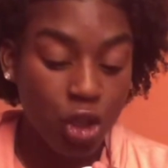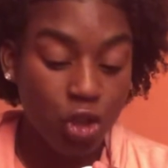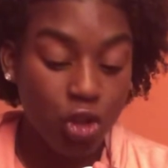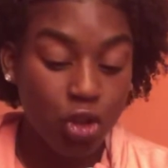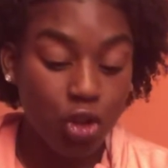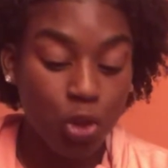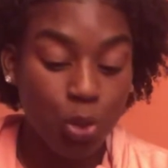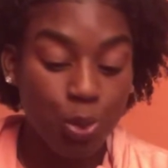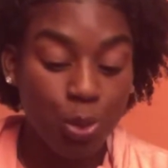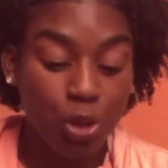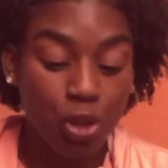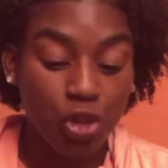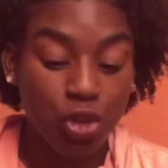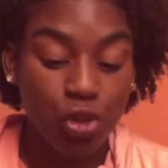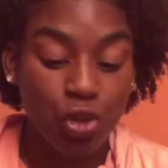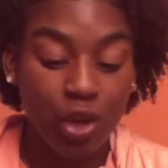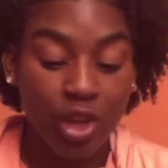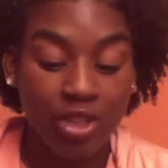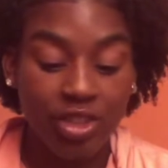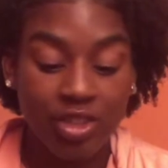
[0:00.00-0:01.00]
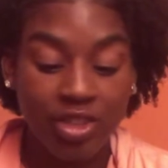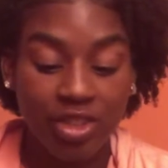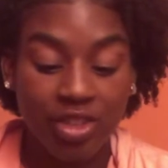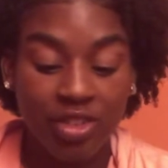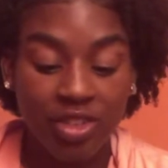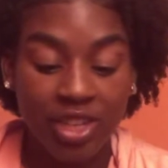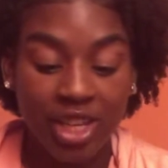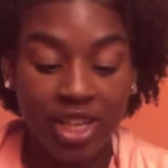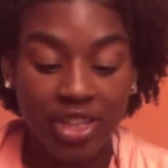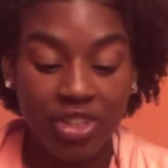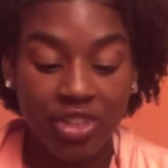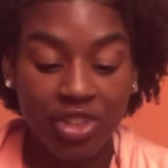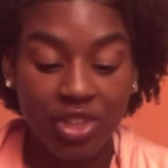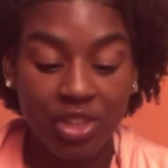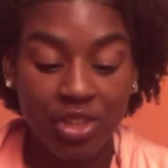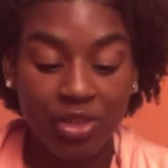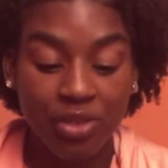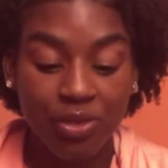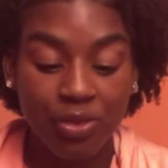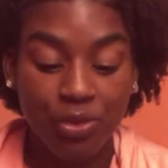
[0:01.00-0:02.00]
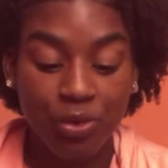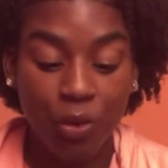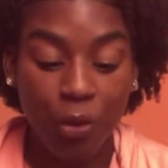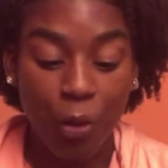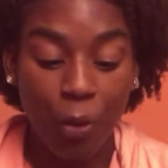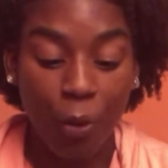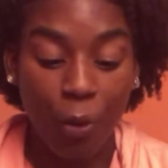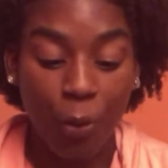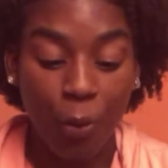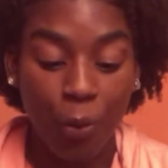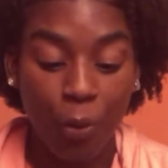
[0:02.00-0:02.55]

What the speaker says: Super stress sensation for,